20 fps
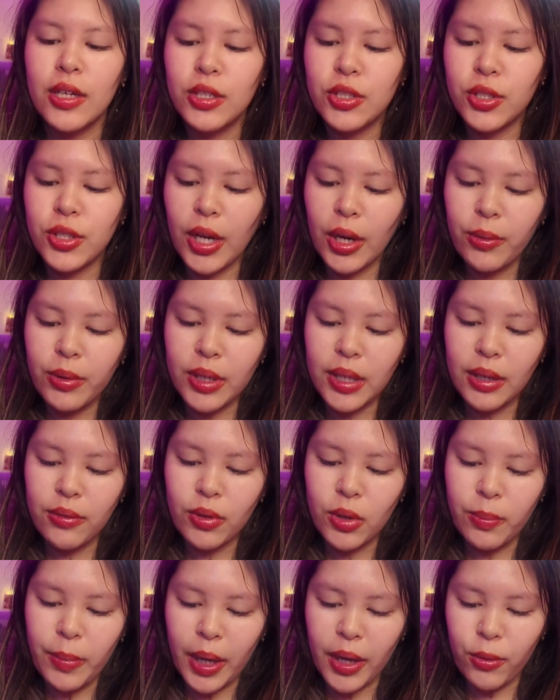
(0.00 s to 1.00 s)
So now I'm going to give
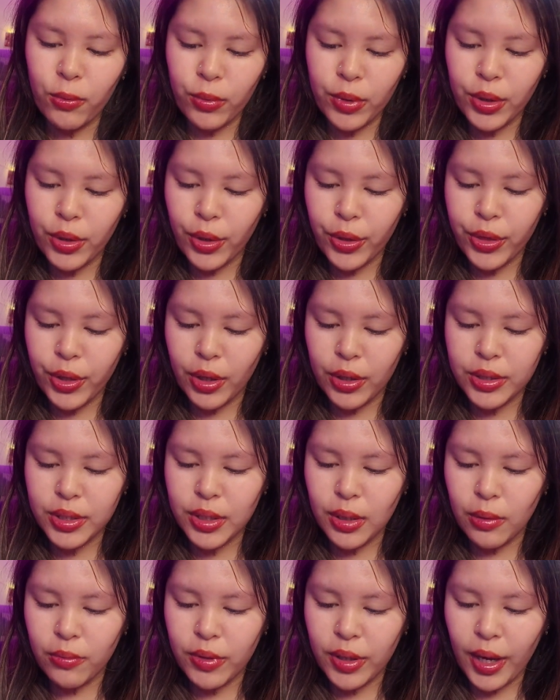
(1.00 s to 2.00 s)
you my real thoughts
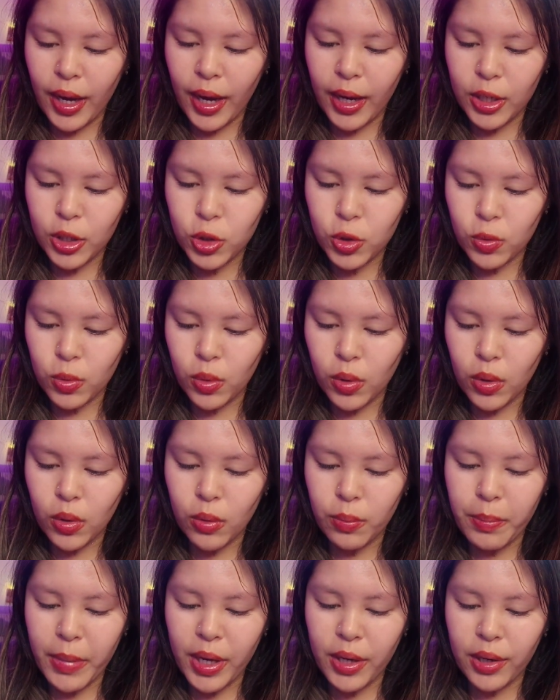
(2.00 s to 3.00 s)
of the
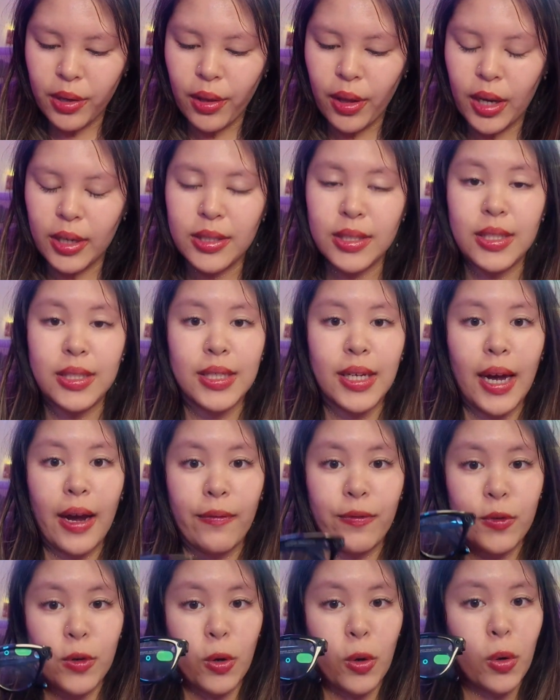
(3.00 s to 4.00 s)
actual Meta glasses
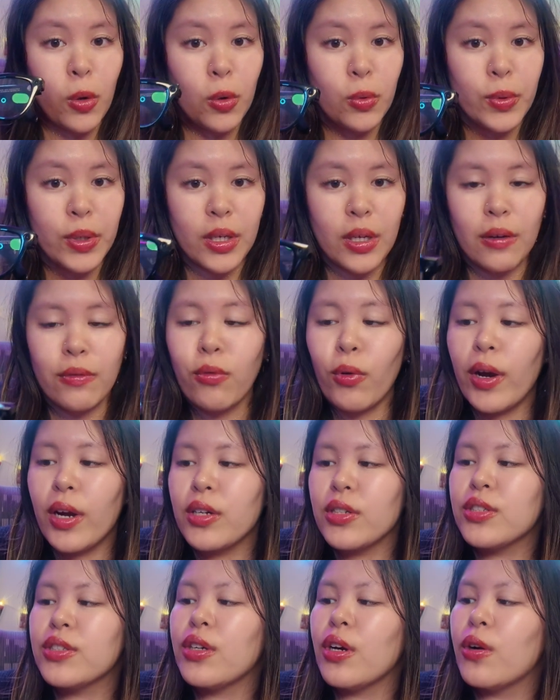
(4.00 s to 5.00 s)
after a whole week of
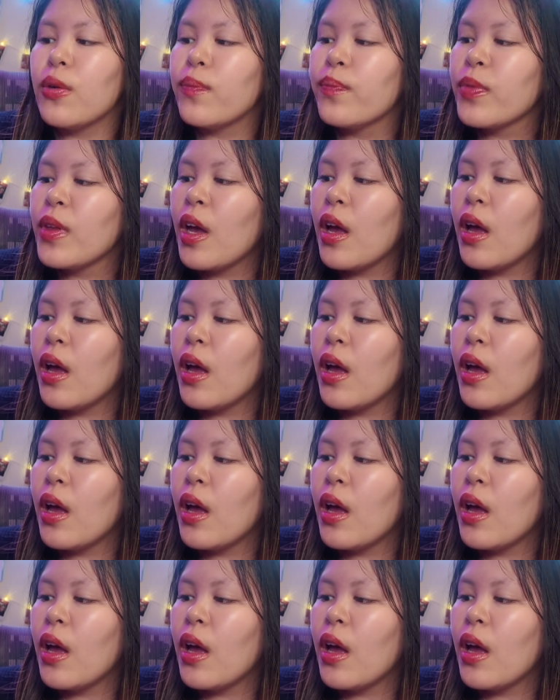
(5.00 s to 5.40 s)
wear. So